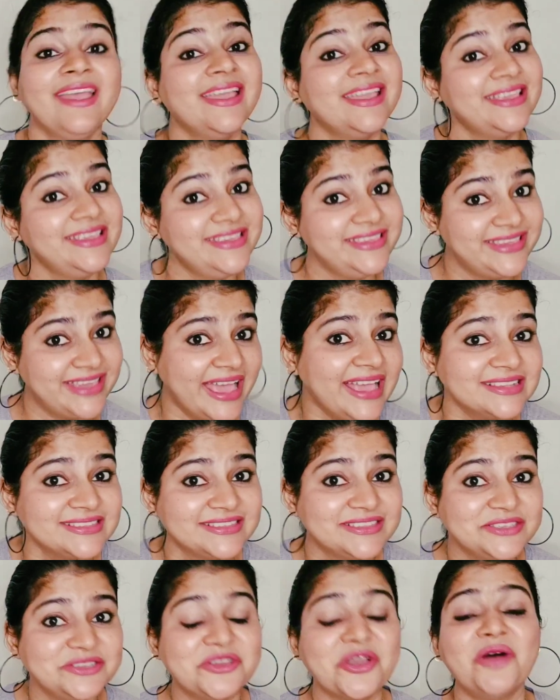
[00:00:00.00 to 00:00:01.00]
Yes,
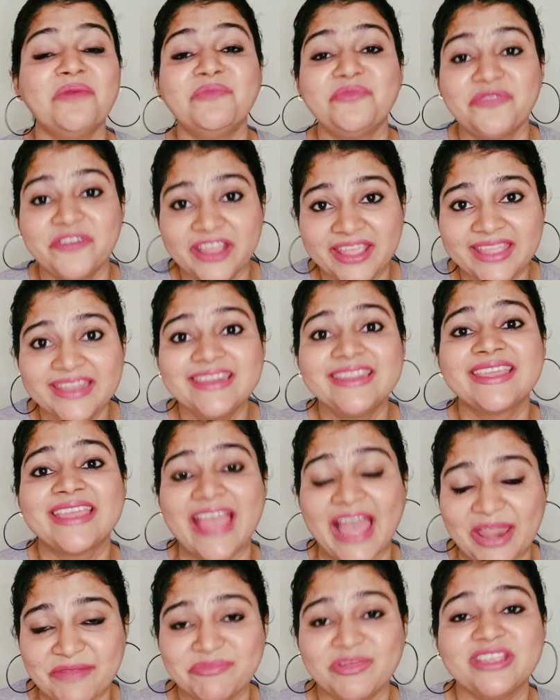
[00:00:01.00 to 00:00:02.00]
your brain
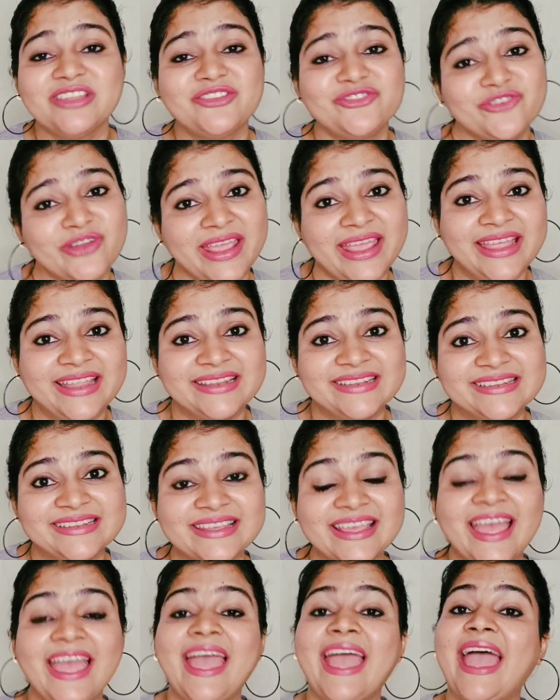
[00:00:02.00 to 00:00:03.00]
can be trained.
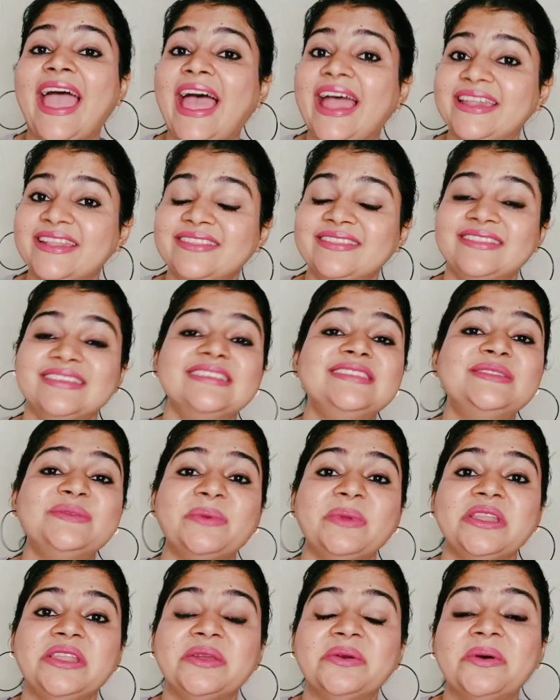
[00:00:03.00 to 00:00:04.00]
And in this
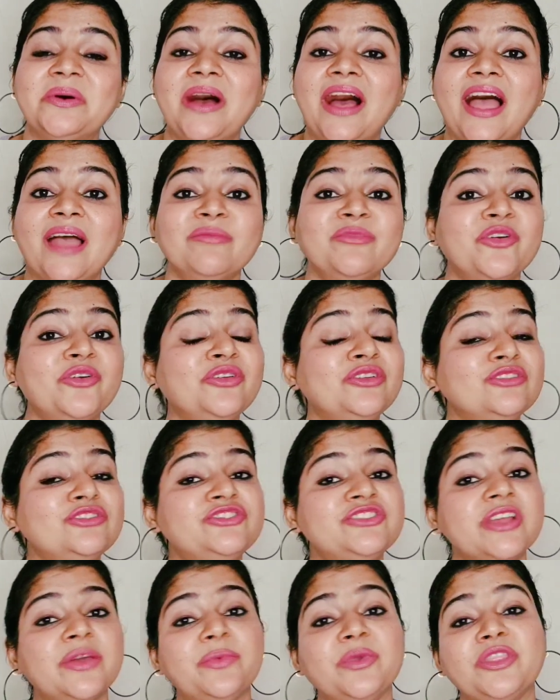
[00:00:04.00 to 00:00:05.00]
video, I'm going to
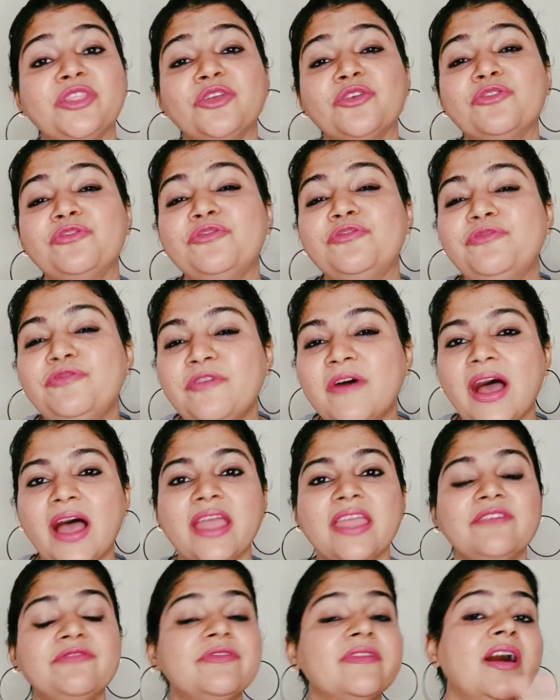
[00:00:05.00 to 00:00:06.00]
share with you
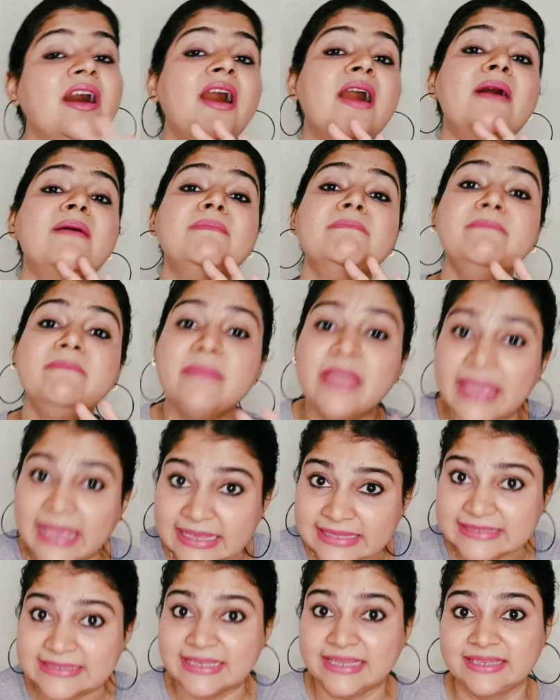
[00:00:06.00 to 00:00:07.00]
5
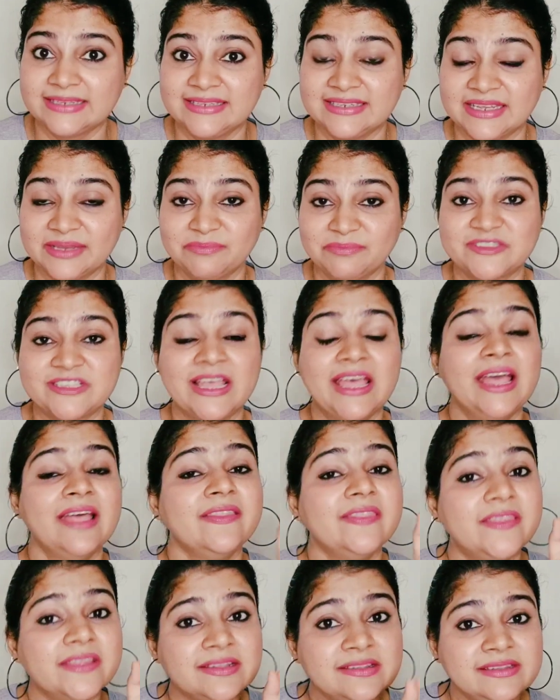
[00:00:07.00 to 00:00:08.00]
amazing tips.
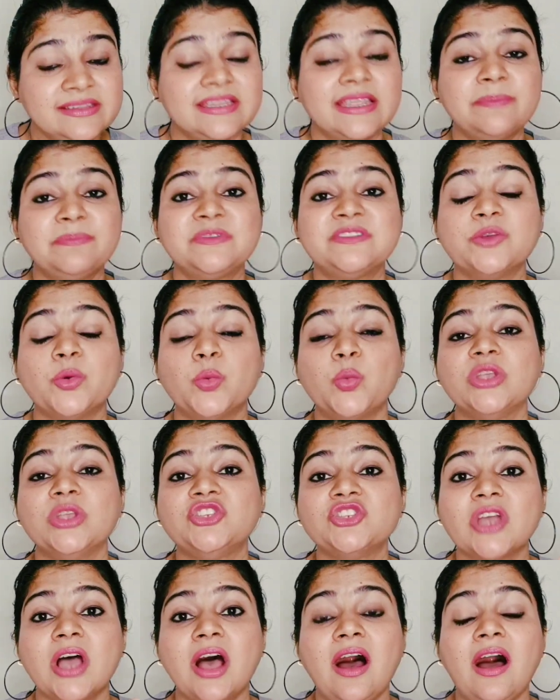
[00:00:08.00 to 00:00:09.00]
The tips which
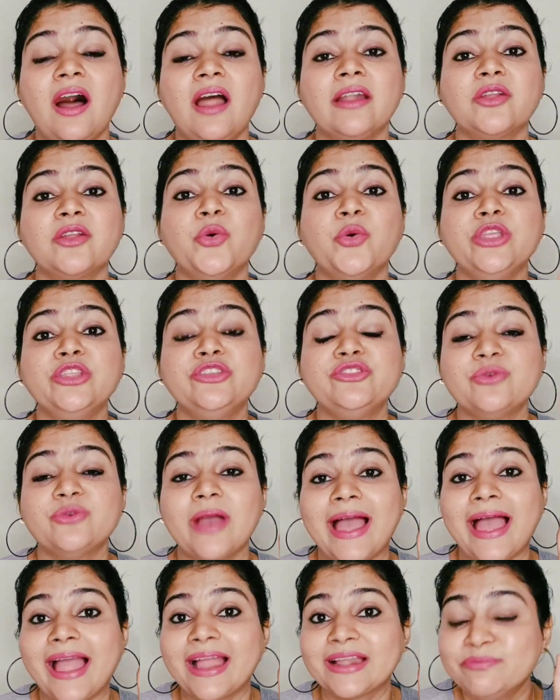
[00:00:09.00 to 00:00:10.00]
are going to
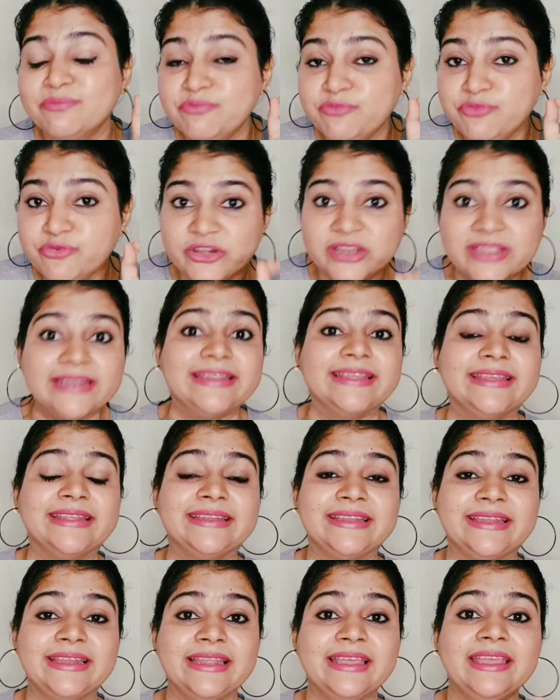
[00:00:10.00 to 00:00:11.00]
act
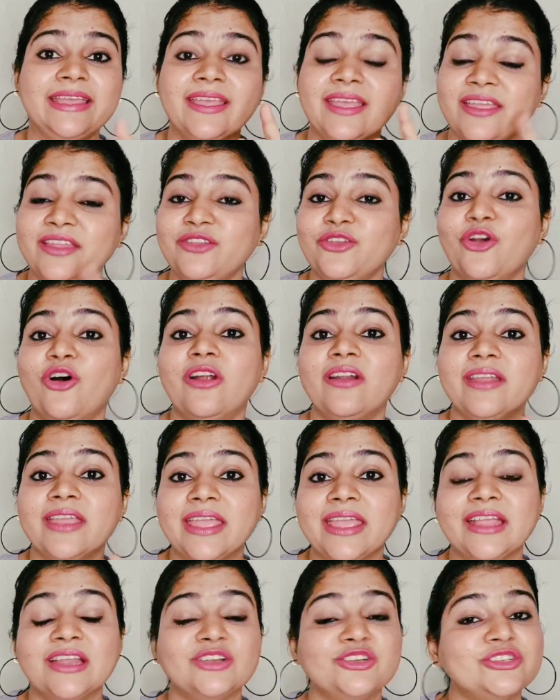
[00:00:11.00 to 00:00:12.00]
brilliantly in your
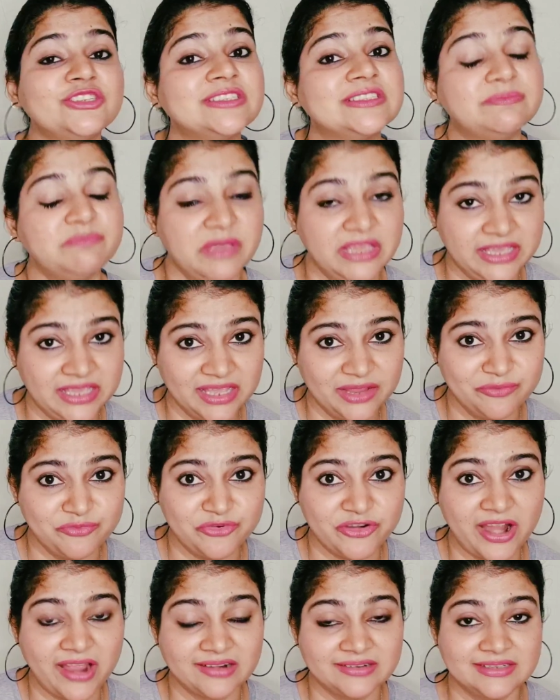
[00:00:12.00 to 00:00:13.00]
English speaking
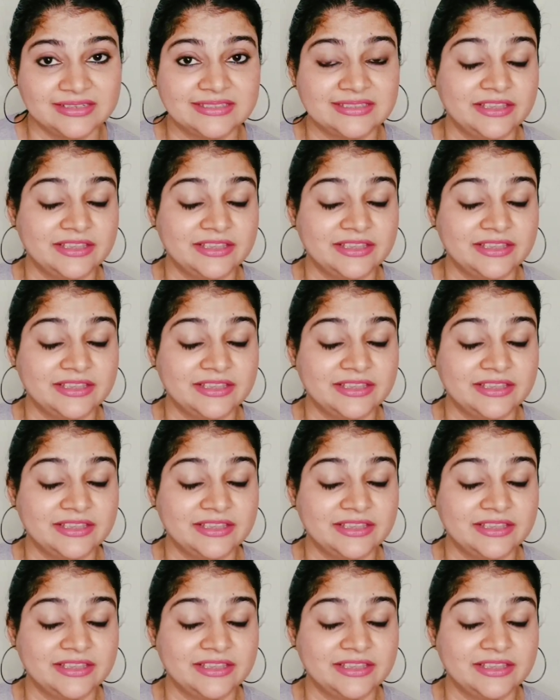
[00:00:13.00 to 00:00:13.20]
practice.